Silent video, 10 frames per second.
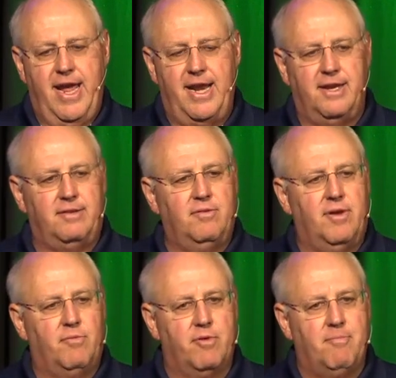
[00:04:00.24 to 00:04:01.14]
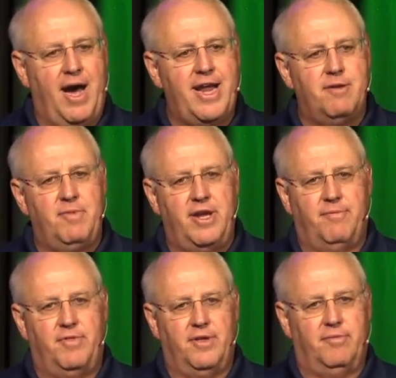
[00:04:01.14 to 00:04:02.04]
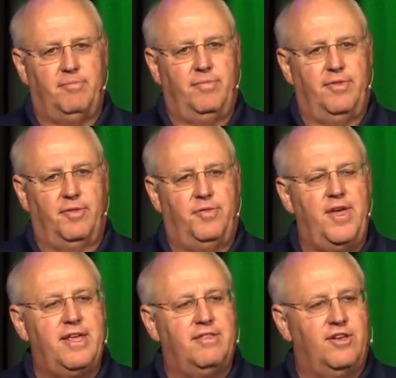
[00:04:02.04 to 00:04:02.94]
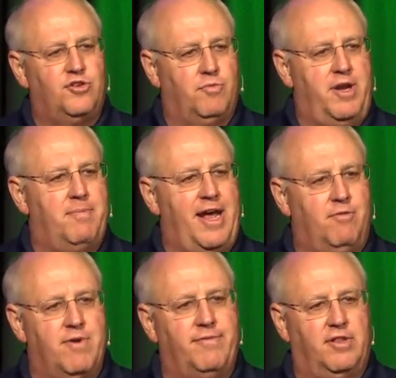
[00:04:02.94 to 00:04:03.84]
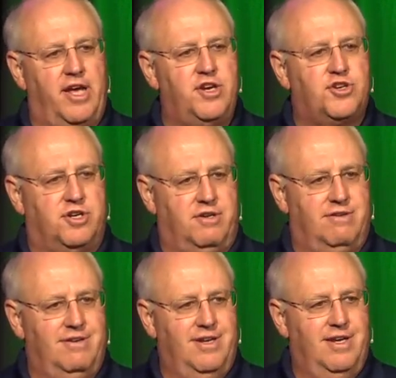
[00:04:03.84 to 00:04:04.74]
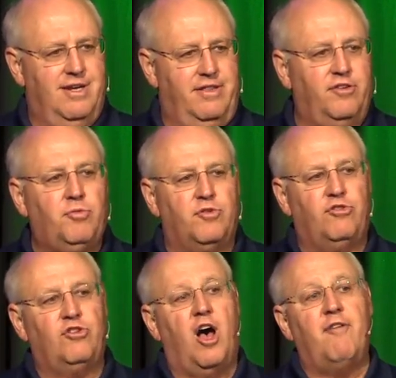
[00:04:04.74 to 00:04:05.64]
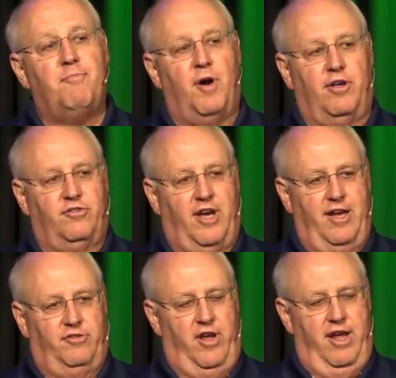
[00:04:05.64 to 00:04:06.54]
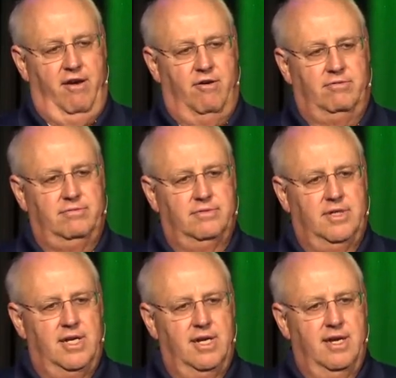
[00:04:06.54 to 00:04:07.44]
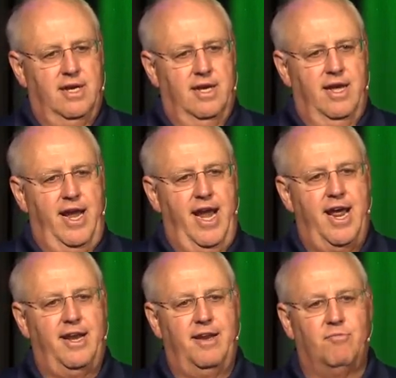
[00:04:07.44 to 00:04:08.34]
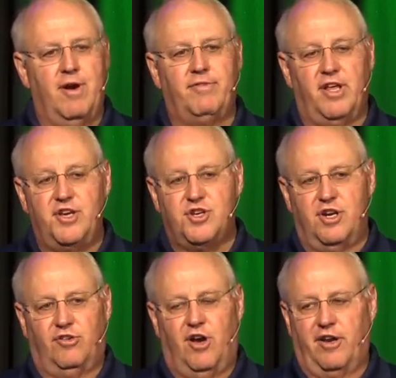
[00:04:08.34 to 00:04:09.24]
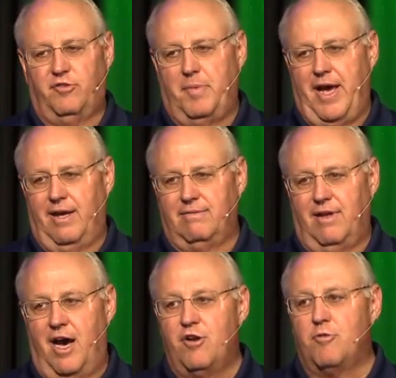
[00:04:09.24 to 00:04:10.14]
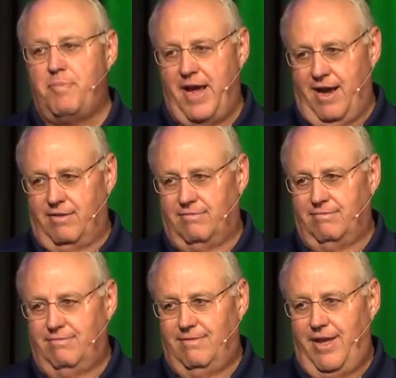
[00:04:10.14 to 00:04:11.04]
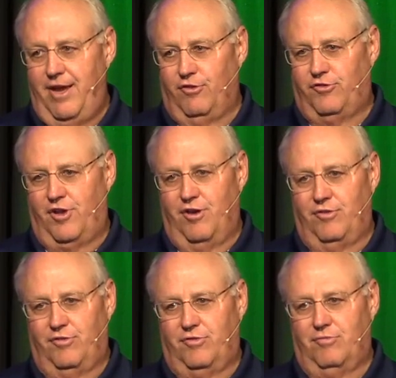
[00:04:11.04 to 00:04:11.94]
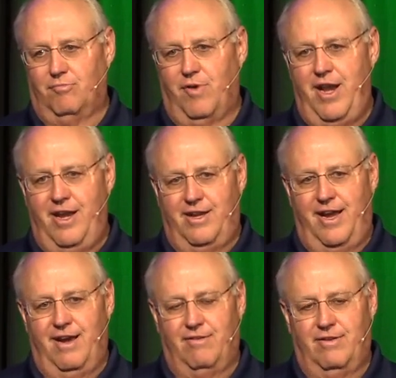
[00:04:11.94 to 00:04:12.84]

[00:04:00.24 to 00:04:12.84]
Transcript: And it, it reminded me of the, the thing that you read about in Revelation. This was softball-sized hail. And in Revelation, it talks about hundred pound hailstones raining down.